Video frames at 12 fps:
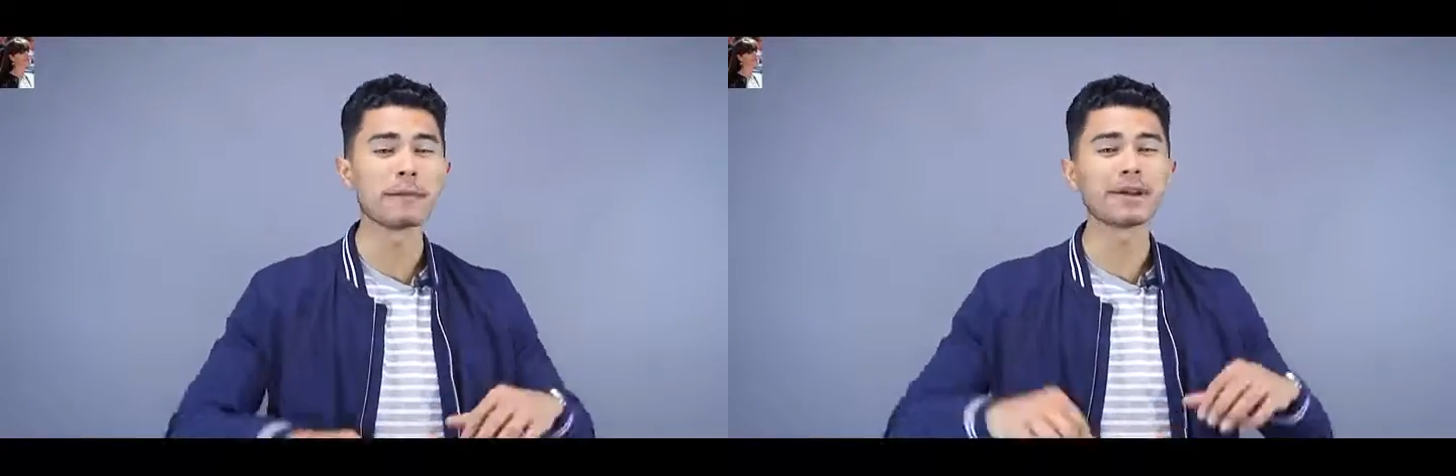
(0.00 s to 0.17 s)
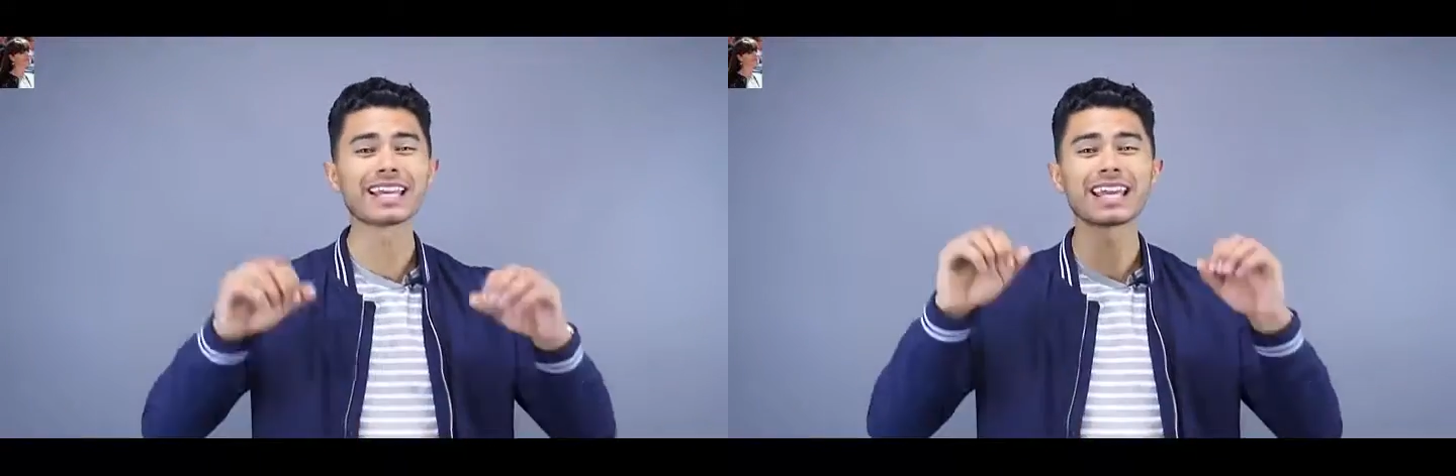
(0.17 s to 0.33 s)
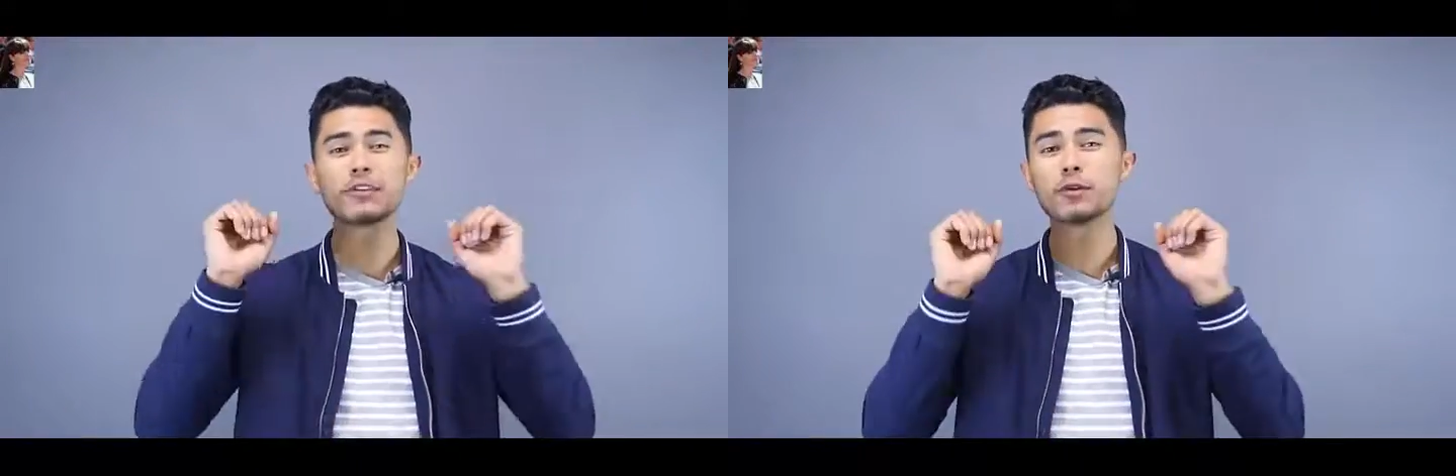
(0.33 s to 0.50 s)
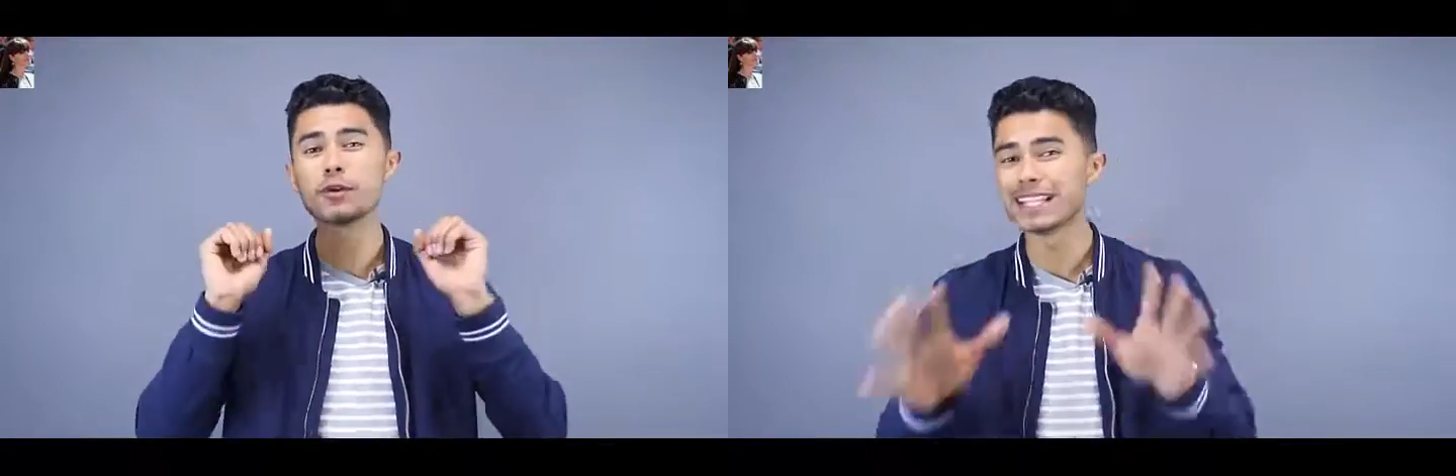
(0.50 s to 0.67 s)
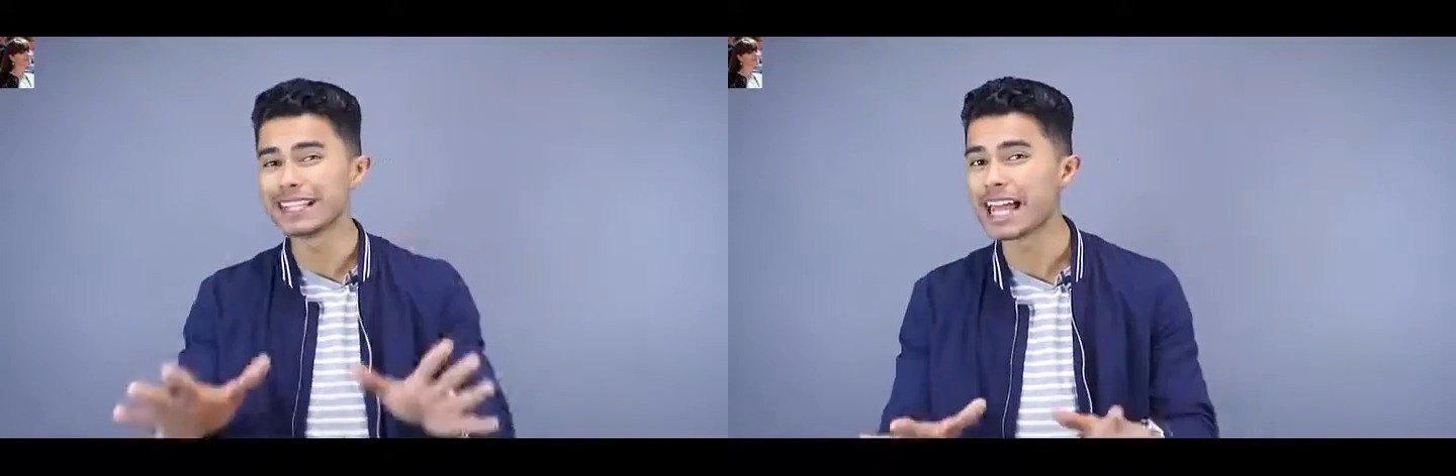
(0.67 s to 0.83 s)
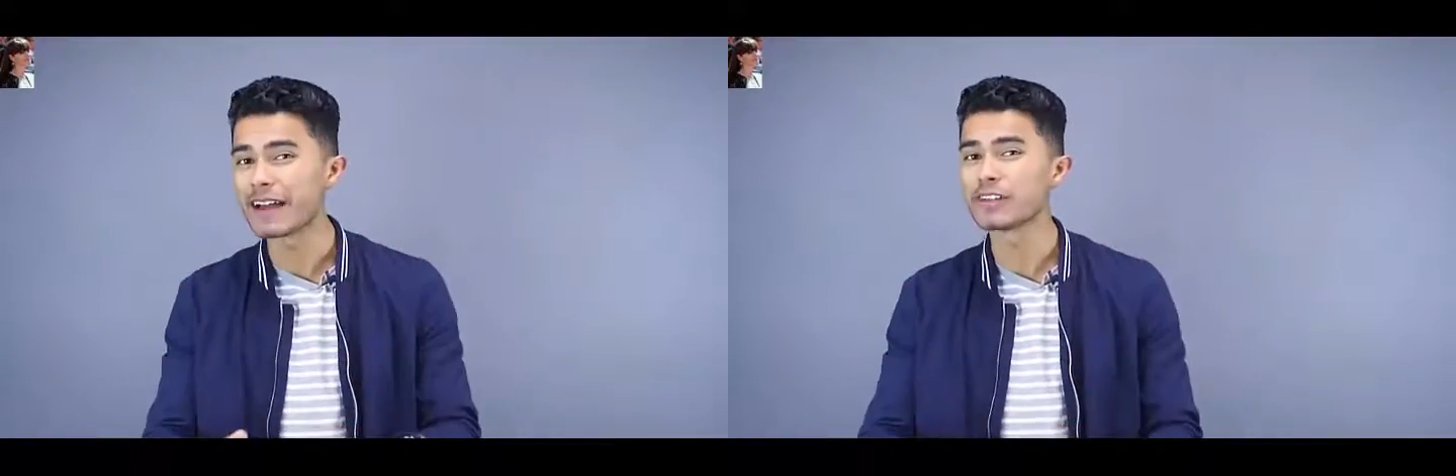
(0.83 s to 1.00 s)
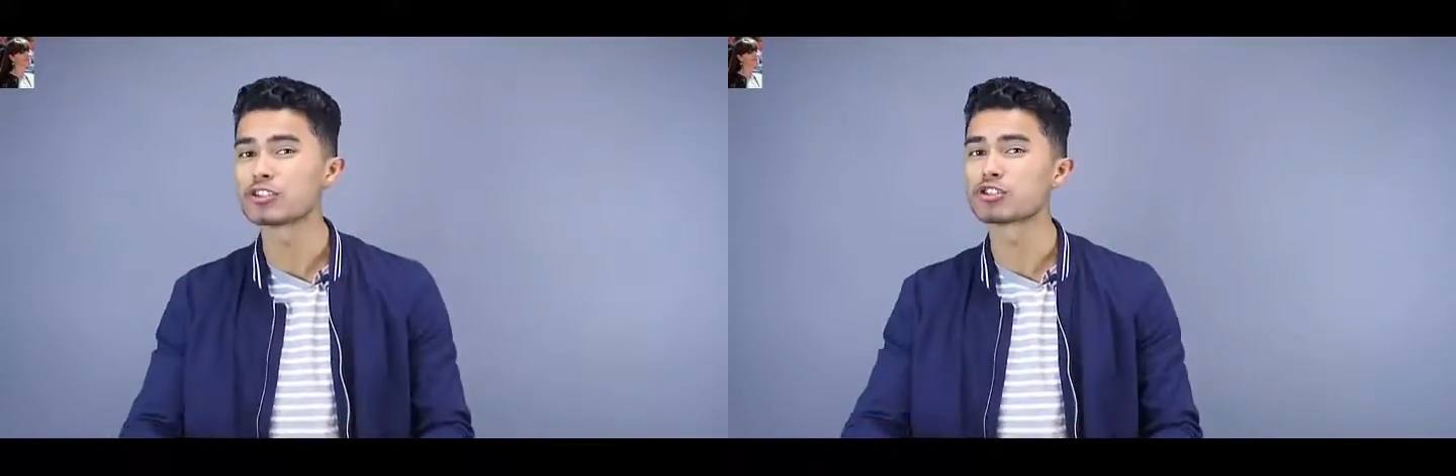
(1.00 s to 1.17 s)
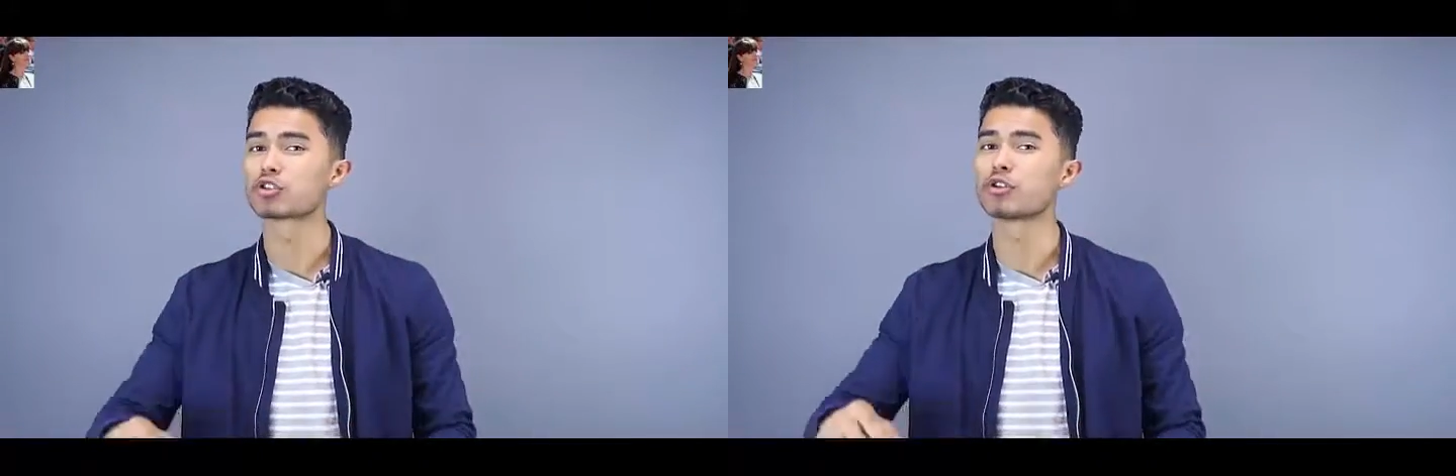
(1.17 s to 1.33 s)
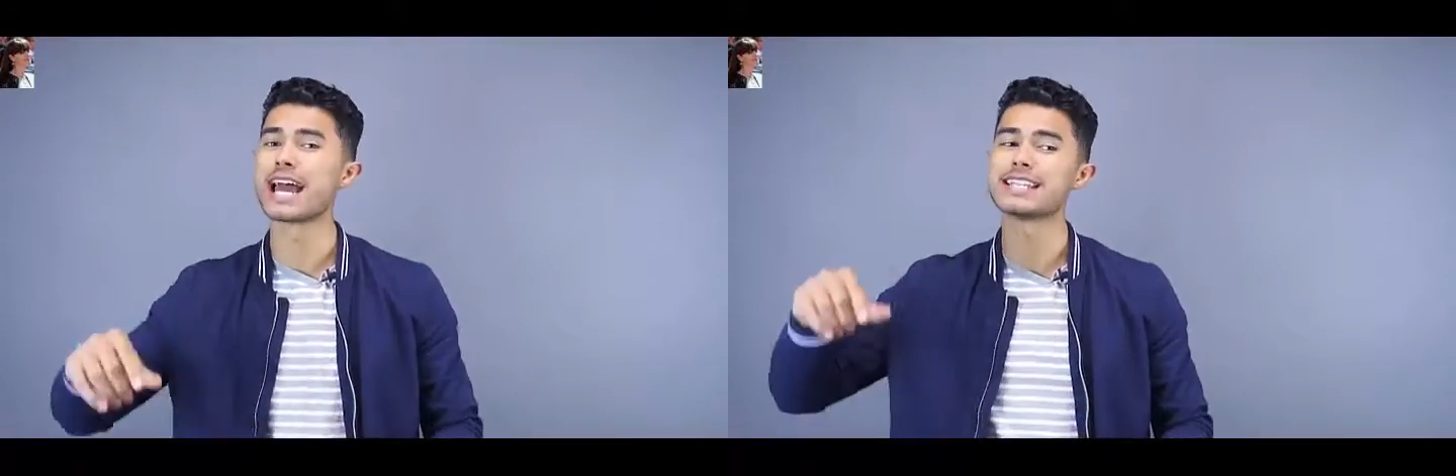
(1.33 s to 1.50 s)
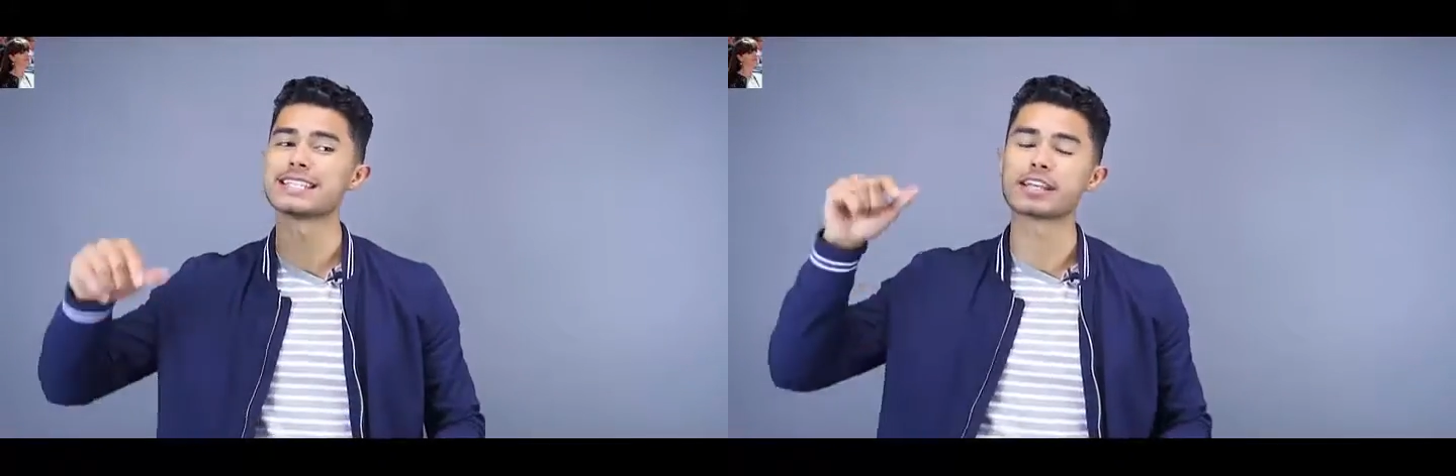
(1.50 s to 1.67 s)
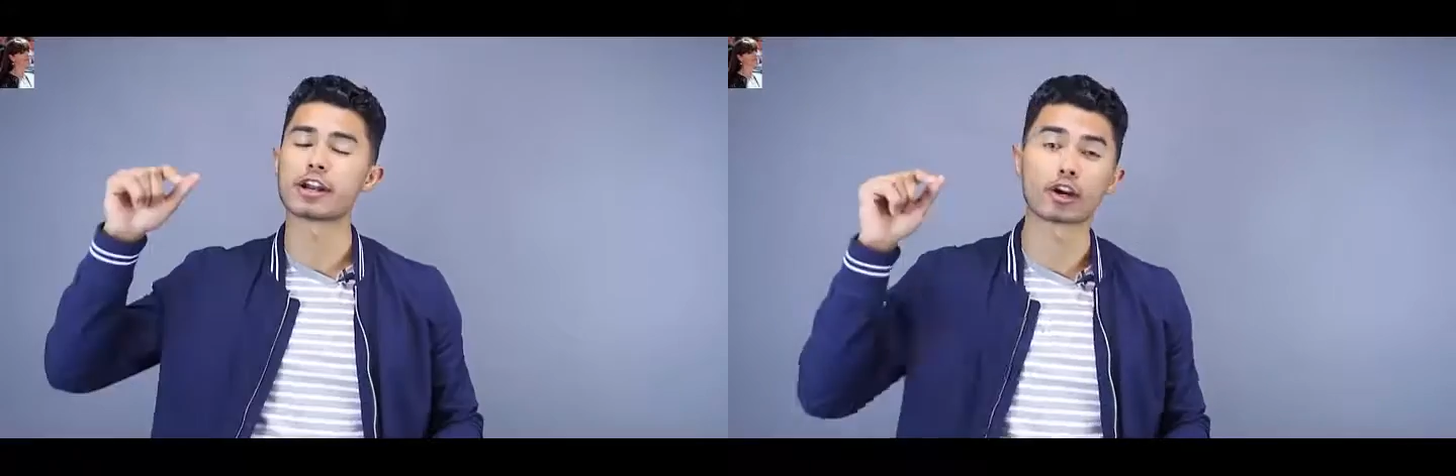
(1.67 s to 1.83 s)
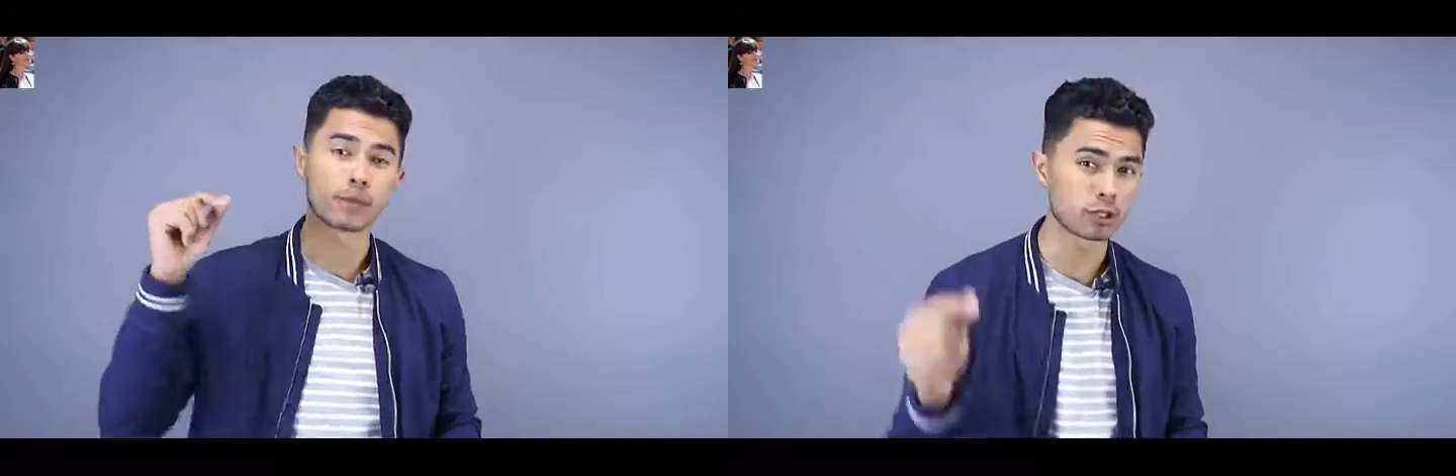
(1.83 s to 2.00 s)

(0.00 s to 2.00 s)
I'm gonna give you 11 trends that are gonna